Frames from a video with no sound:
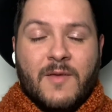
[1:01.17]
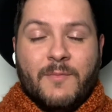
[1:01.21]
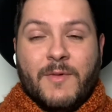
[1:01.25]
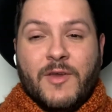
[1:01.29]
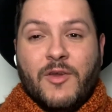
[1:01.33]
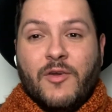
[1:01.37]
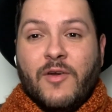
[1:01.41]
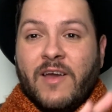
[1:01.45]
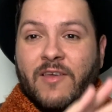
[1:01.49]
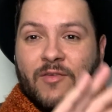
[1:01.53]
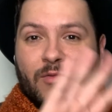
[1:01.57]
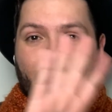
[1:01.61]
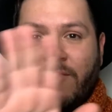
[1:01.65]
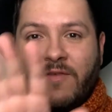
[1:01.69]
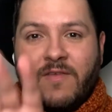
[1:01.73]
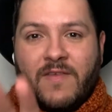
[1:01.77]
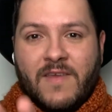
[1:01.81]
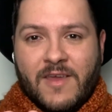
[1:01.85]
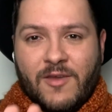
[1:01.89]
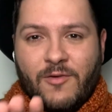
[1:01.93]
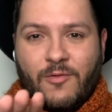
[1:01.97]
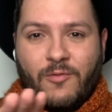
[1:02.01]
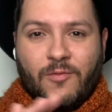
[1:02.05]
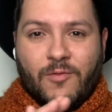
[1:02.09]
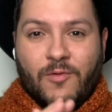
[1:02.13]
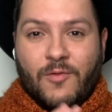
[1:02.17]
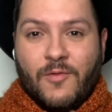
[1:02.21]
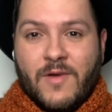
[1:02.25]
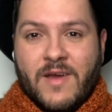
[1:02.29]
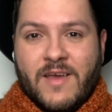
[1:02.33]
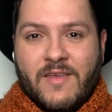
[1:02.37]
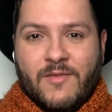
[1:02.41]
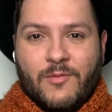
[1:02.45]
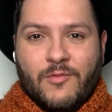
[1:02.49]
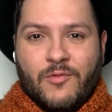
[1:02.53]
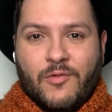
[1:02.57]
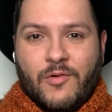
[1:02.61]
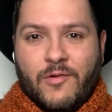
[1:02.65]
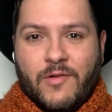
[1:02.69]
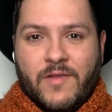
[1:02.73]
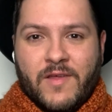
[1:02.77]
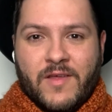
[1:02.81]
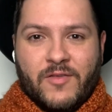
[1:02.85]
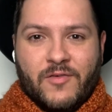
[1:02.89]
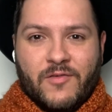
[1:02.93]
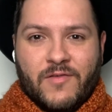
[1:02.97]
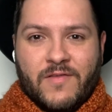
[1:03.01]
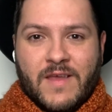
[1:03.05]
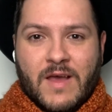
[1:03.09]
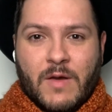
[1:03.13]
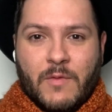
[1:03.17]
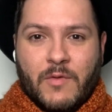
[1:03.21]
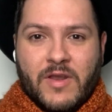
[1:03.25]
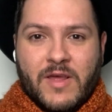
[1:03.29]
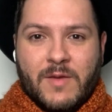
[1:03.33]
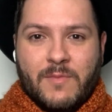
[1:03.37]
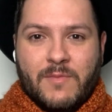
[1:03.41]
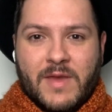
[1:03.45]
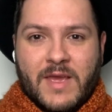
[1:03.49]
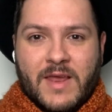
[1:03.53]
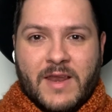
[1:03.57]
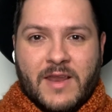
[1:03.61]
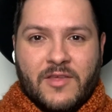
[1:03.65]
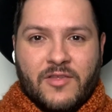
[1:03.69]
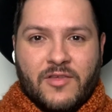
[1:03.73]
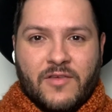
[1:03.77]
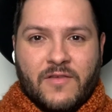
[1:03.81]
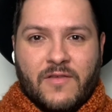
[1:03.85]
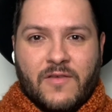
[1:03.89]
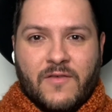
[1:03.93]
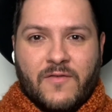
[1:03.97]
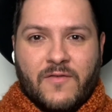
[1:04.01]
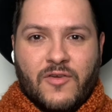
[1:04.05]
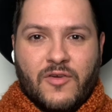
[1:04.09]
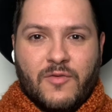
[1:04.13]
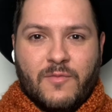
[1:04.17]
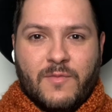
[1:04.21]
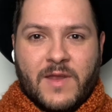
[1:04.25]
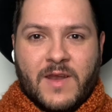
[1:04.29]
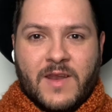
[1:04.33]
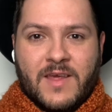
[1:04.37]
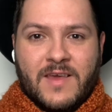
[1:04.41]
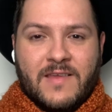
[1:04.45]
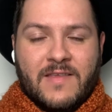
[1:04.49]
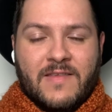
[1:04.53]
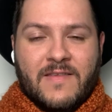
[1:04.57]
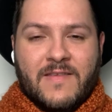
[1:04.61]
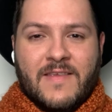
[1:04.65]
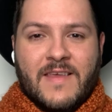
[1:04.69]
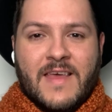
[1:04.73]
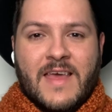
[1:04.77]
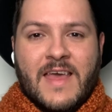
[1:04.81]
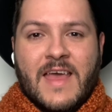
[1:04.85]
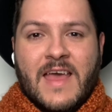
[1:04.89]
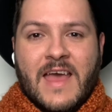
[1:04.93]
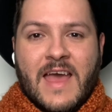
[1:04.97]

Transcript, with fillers: But you guys will see, you you guys will totally understand what I mean in just a minutes.